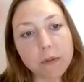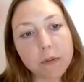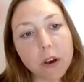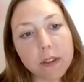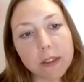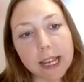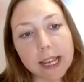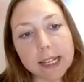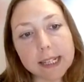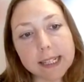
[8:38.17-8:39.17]
we've got
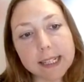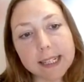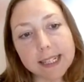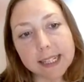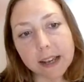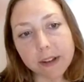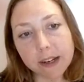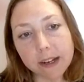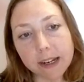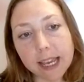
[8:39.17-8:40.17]
these
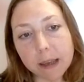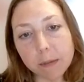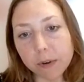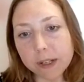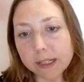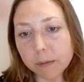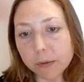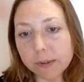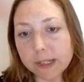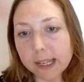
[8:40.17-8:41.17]
7 key
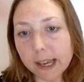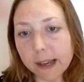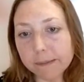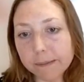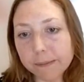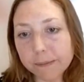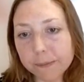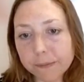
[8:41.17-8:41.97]
principles here.